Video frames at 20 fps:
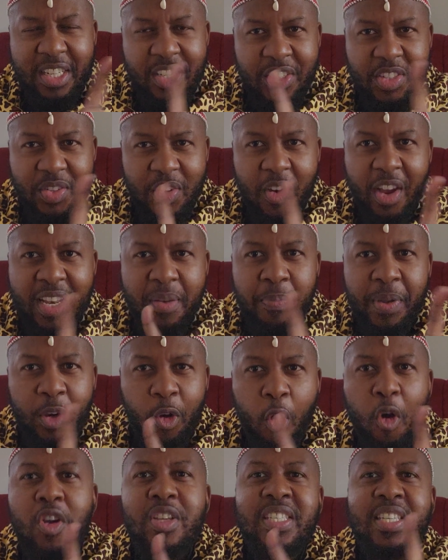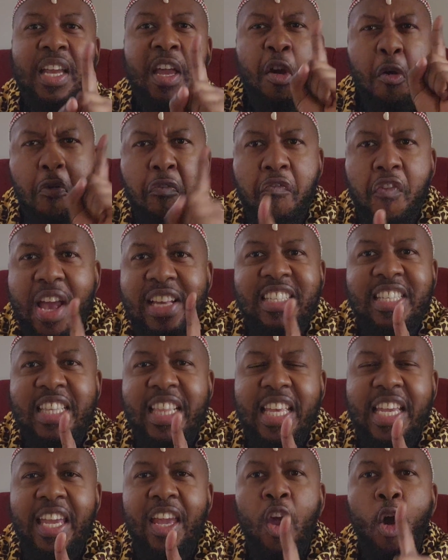destroyed because,
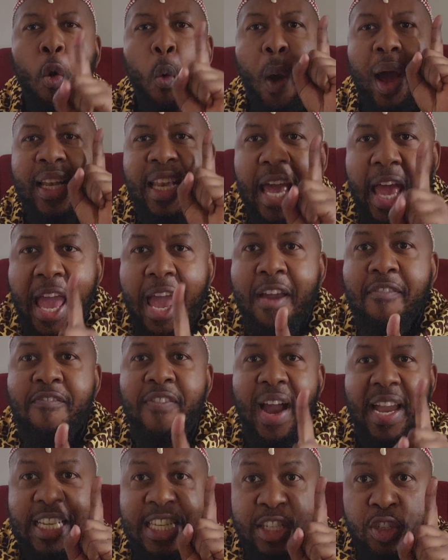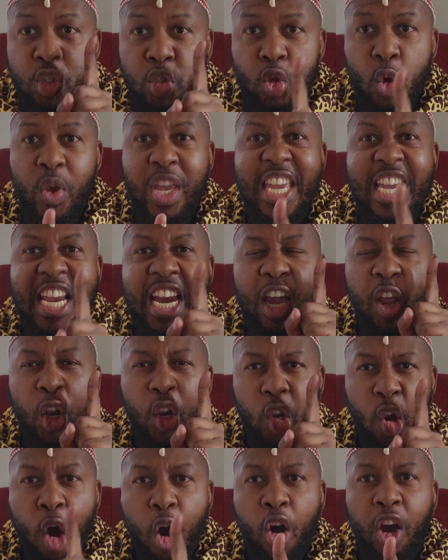firstly, whatever he's doing
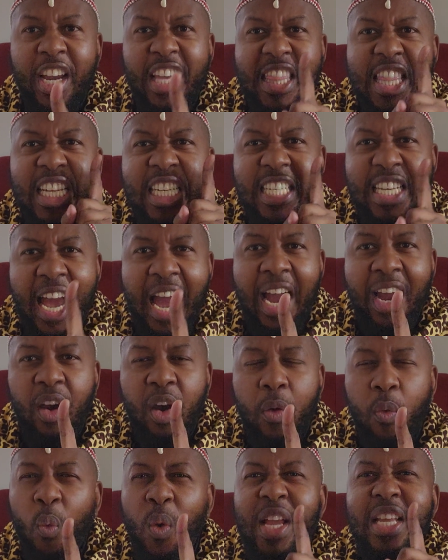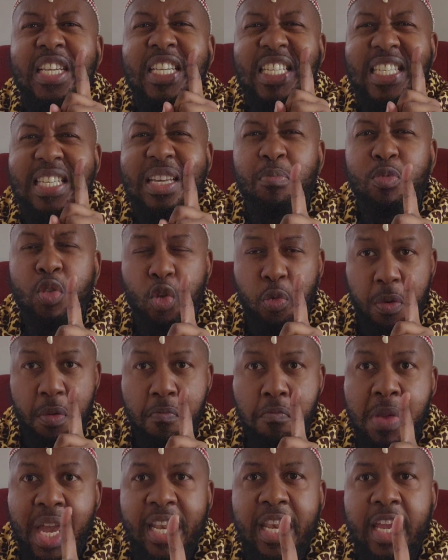wrong in the dark, which seems to be
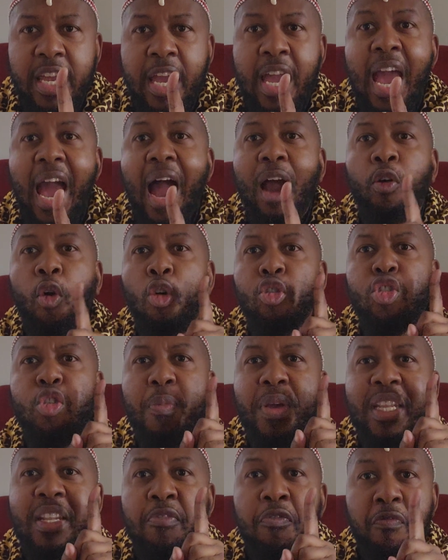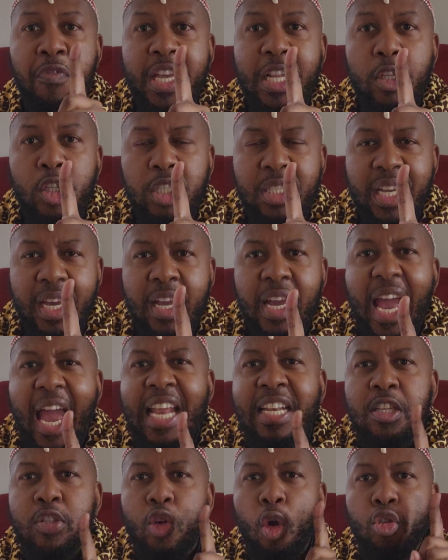many, are going to be revealed
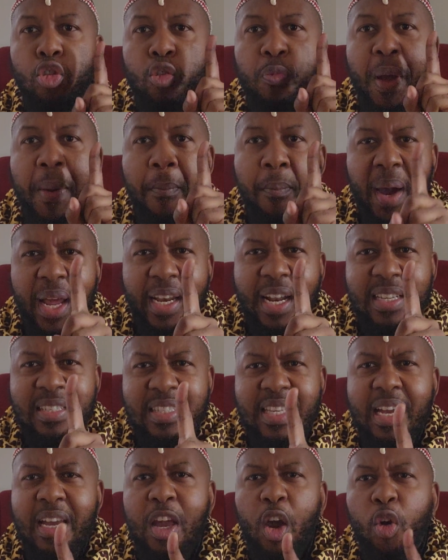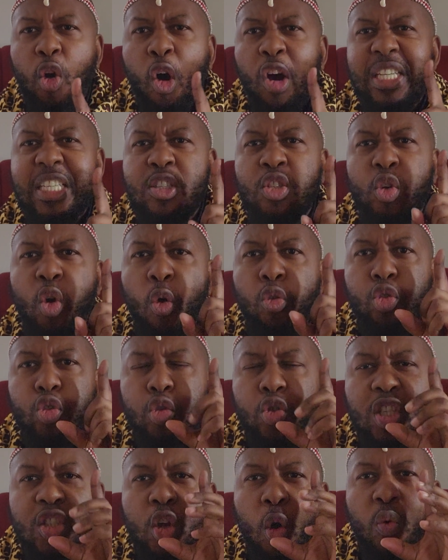and is going to be embarrassed. God is going
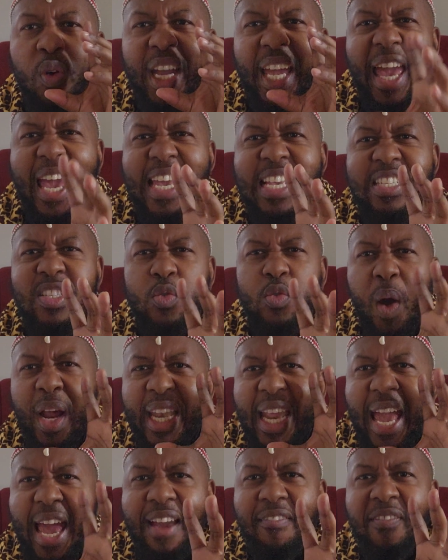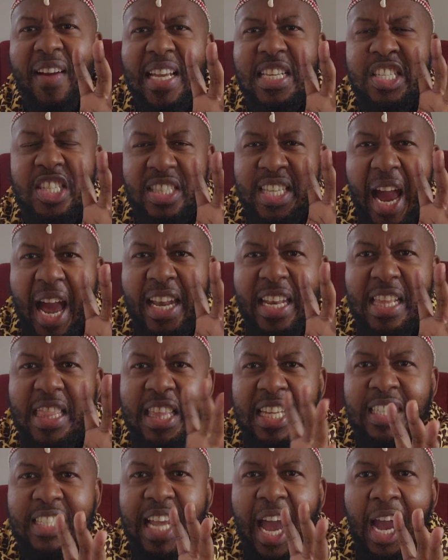to showcase whatever is done in
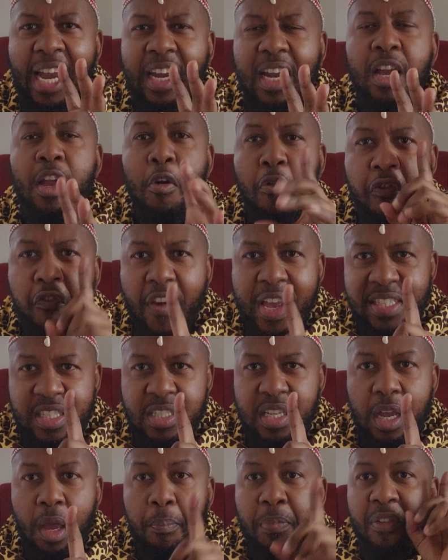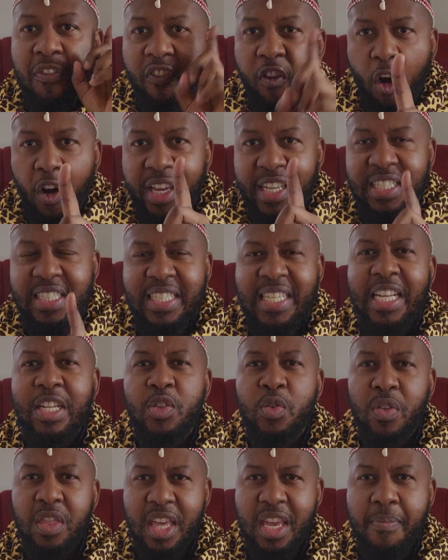the dark first before He
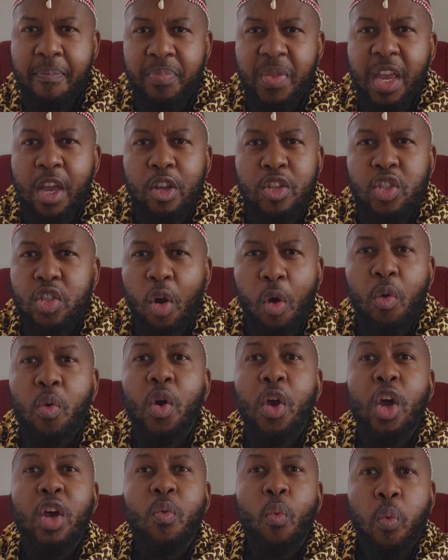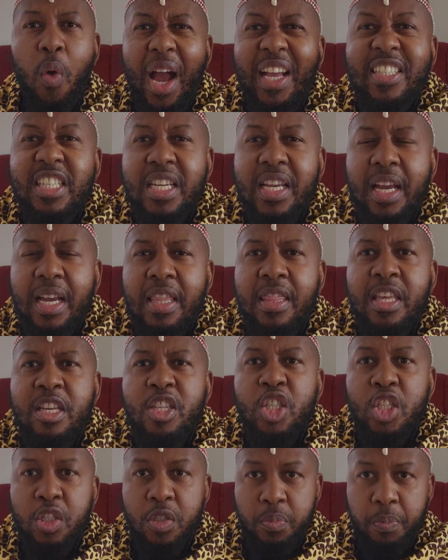deals with him. So, watch
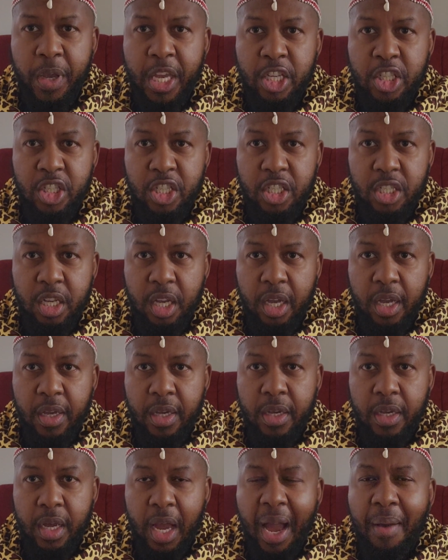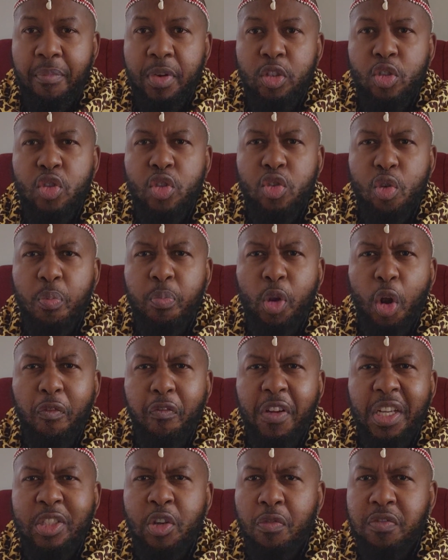this space. I'm a true
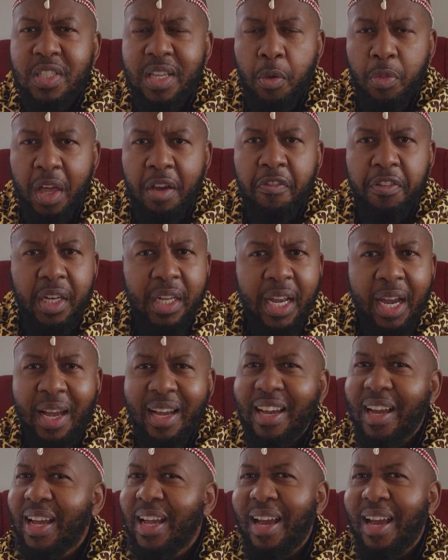prophet of South Africa.